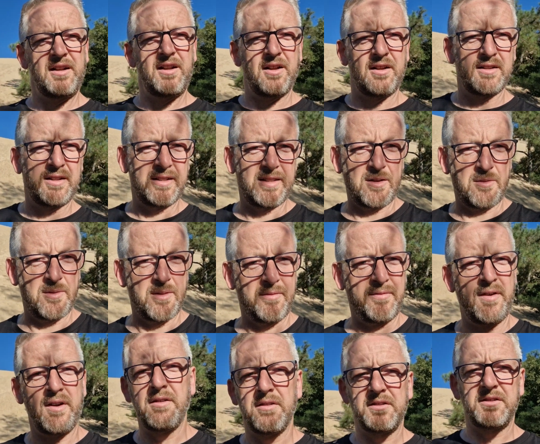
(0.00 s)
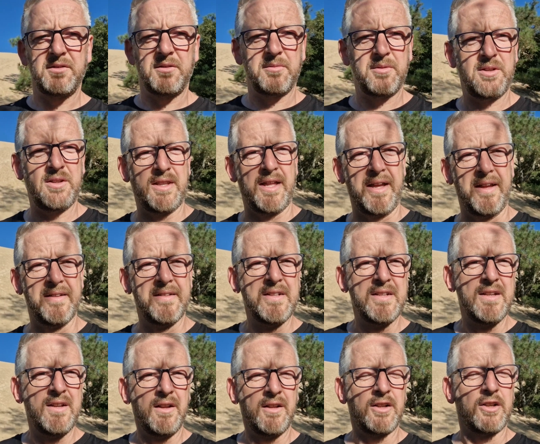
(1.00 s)
Look, I did that with the phone, you see what I did there?
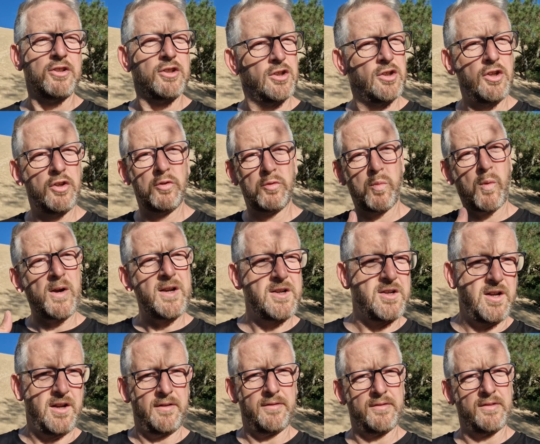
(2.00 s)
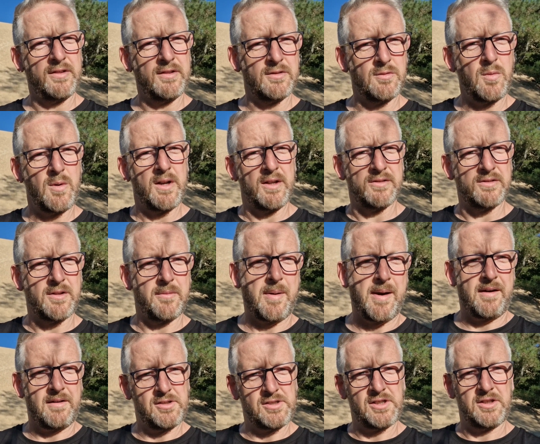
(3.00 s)
Because you use weight shift as well as the
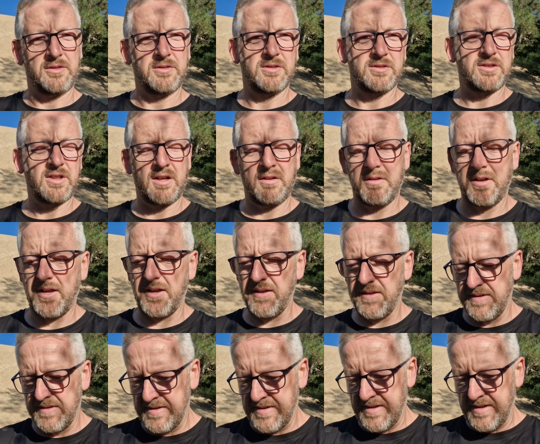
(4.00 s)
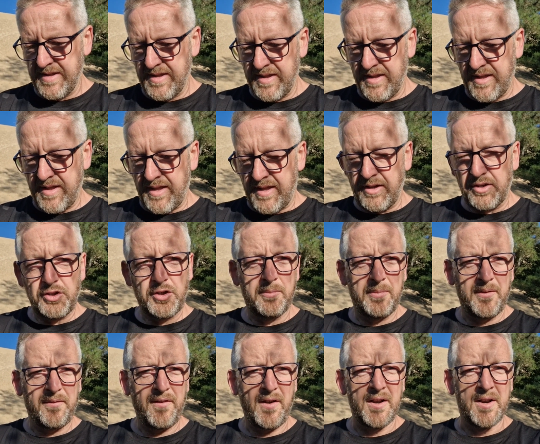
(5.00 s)
parachute. So should
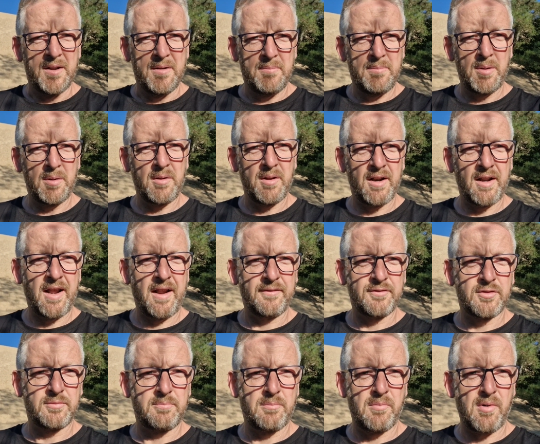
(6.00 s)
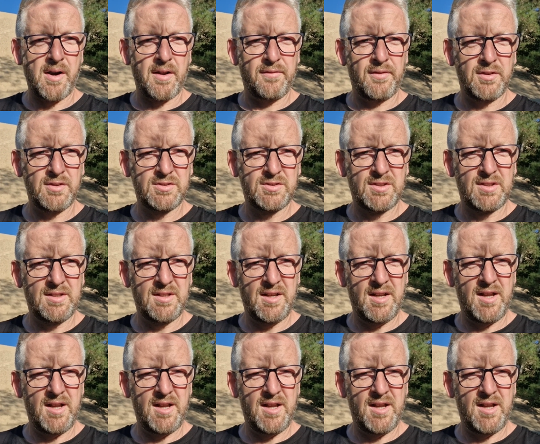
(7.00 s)
be fun, but going to go have some breakfast.